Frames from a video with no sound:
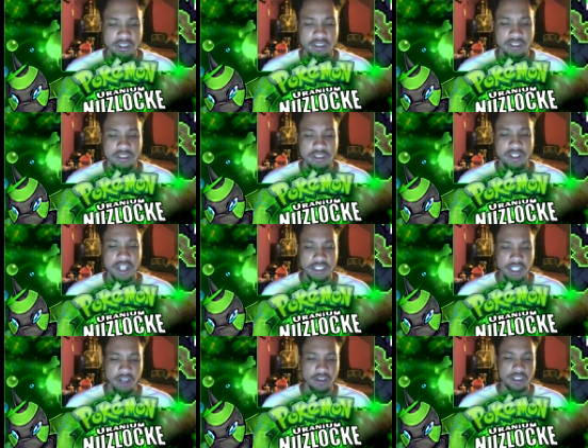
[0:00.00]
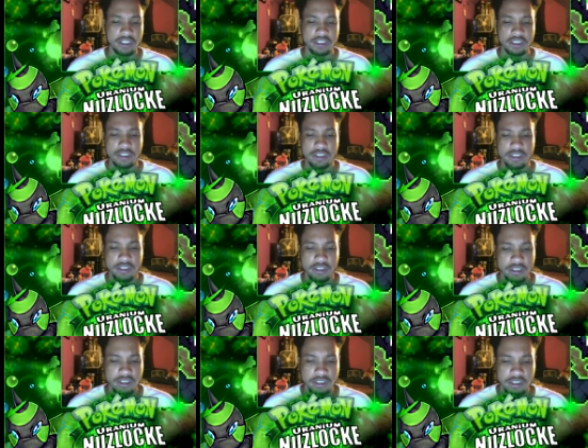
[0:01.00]
So that's how it is.
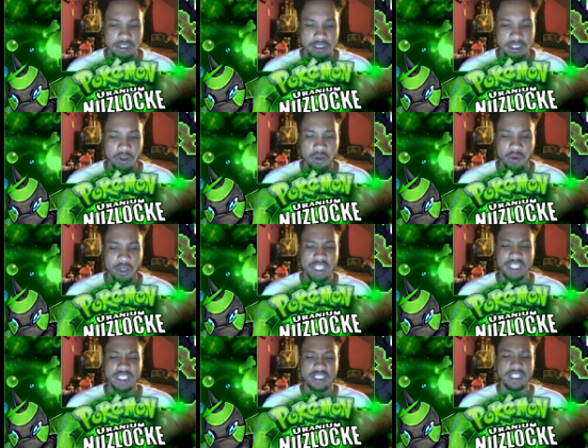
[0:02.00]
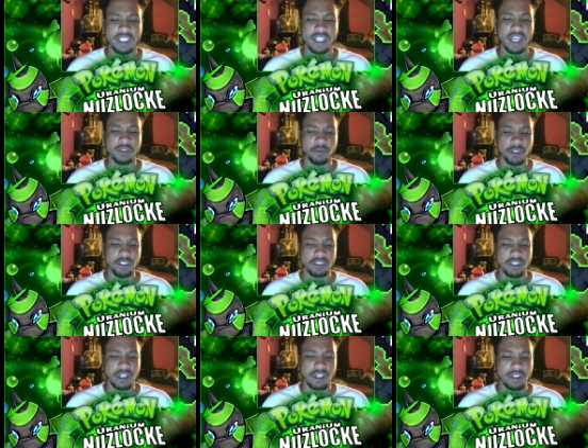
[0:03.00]
So he, he got the weaker
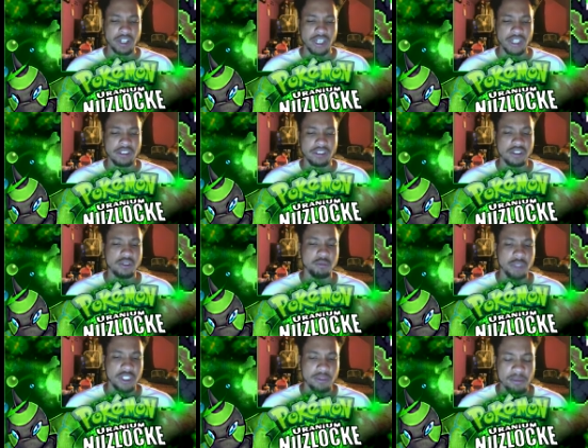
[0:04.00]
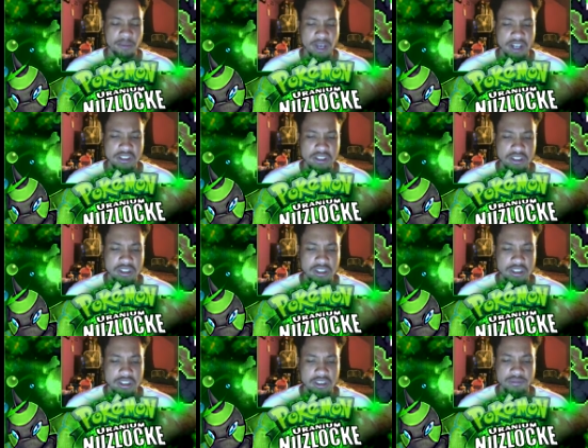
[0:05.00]
starter and you beat him in battle?
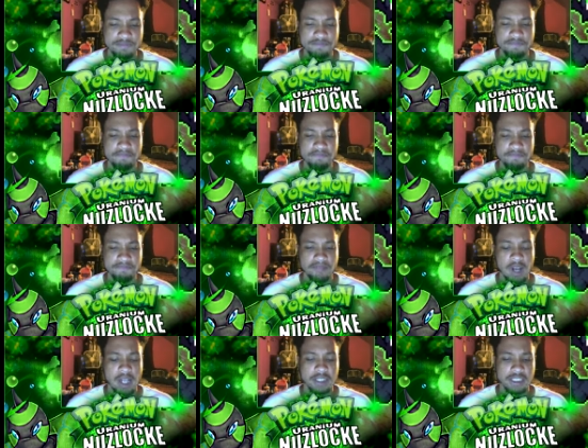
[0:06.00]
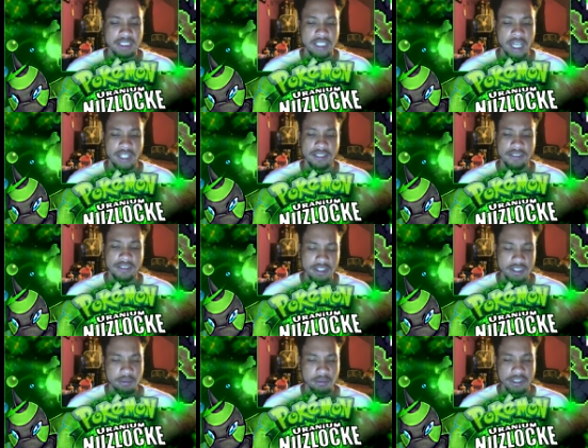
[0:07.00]
Hmm, I see. That
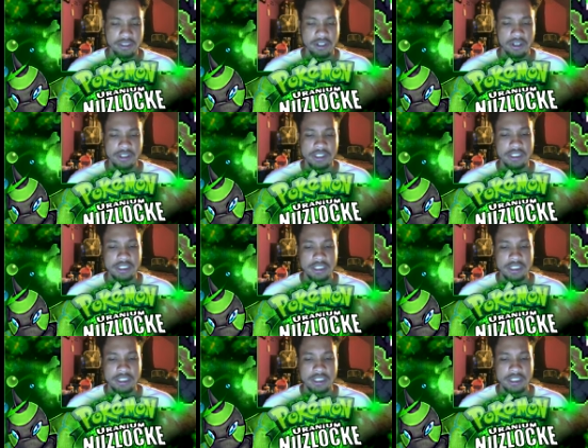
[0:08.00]
explains it all then.